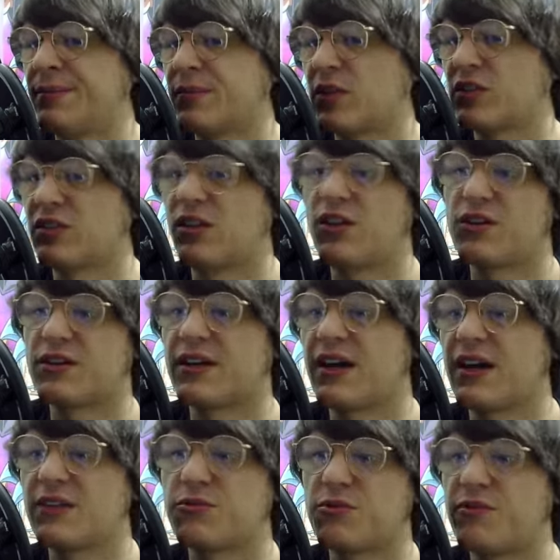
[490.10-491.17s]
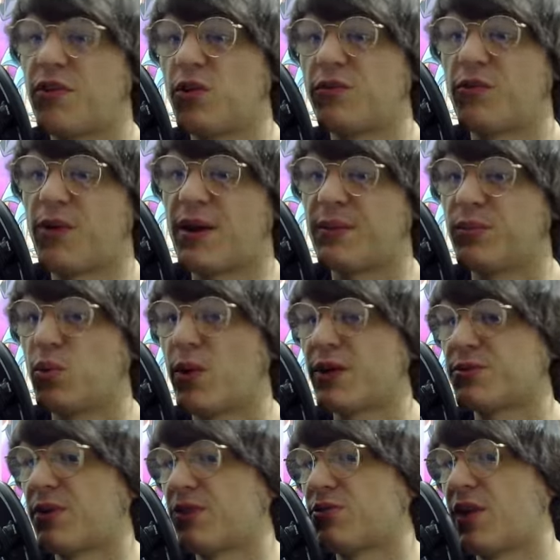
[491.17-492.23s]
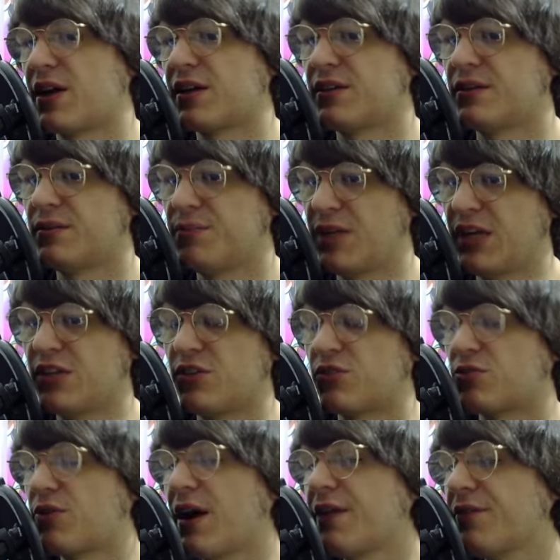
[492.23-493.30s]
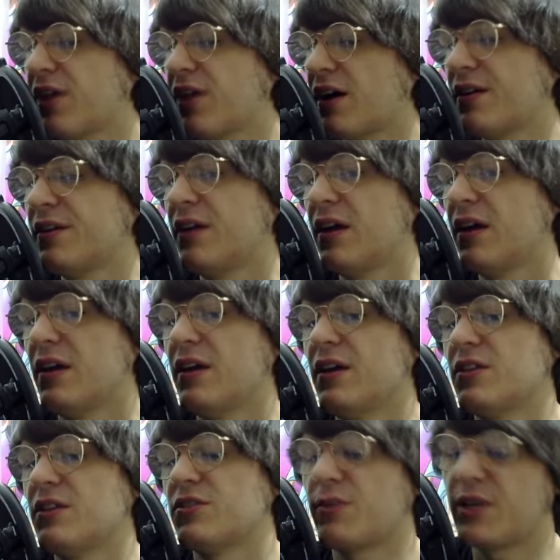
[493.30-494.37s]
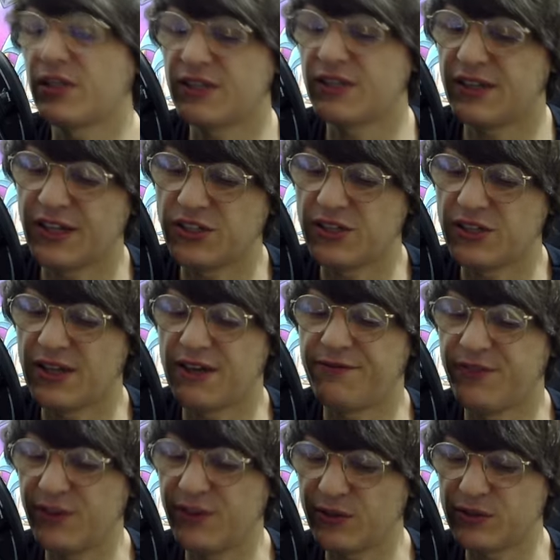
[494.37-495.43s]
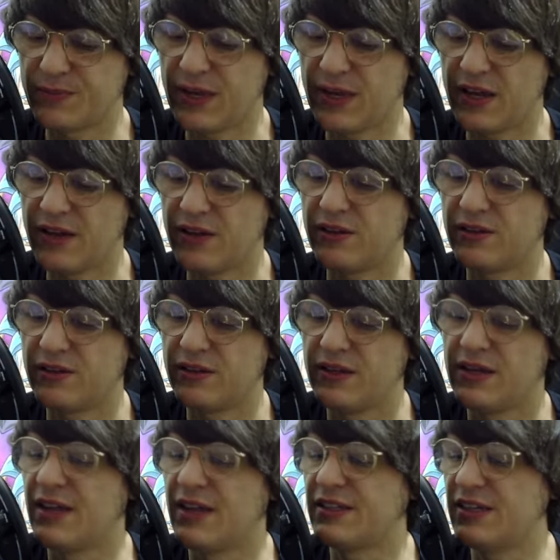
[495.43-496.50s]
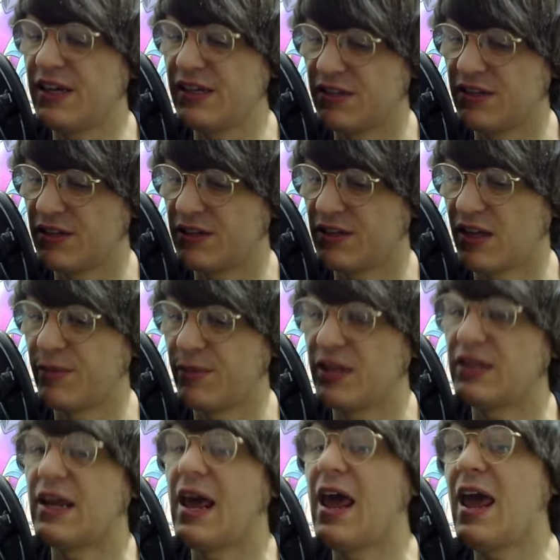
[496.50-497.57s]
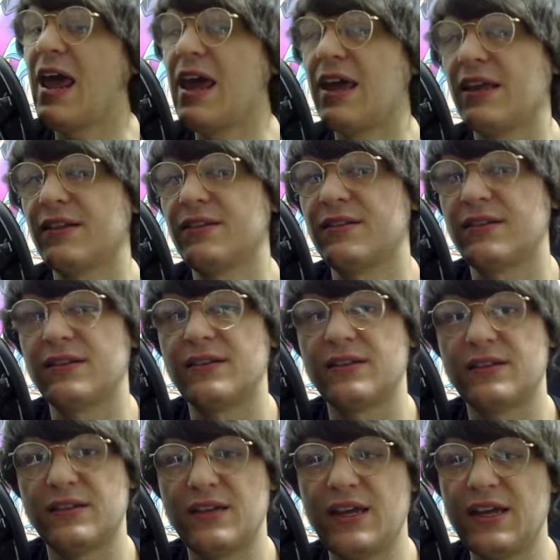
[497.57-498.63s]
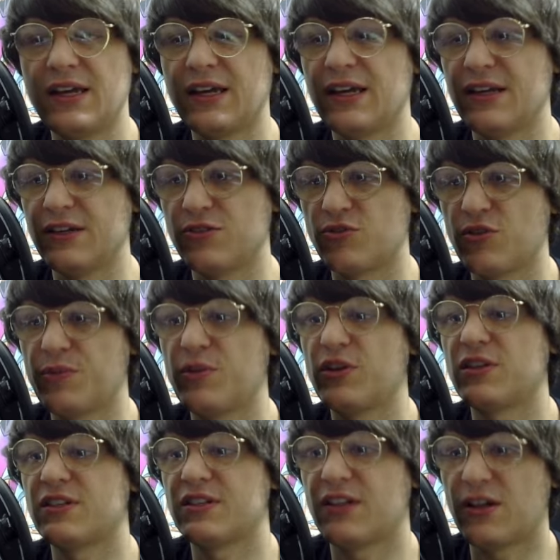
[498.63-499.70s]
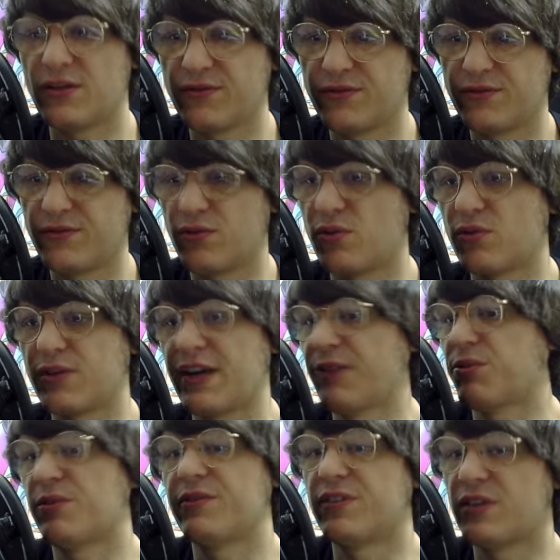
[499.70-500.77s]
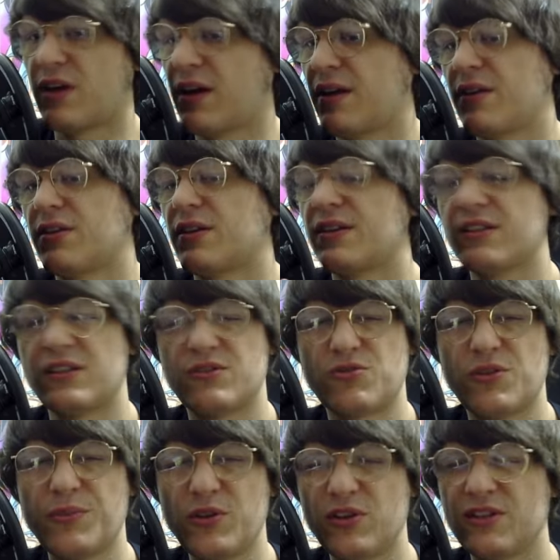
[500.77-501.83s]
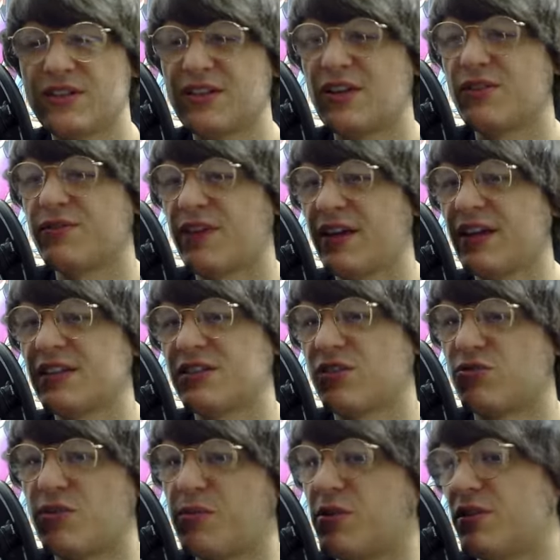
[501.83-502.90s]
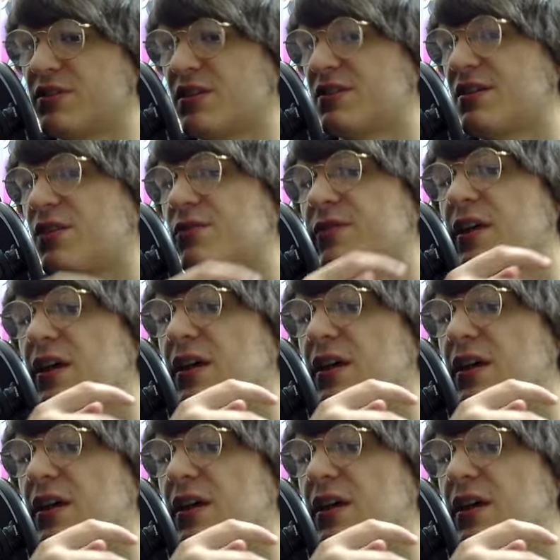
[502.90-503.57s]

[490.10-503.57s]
because a lot of cards revolve around Blue Eyes White Dragon being in your graveyard. So because it gets you that field spell, it's easy to summon, and it can tribute itself or get rid of it. Is it tribute itself? I guess it tributes itself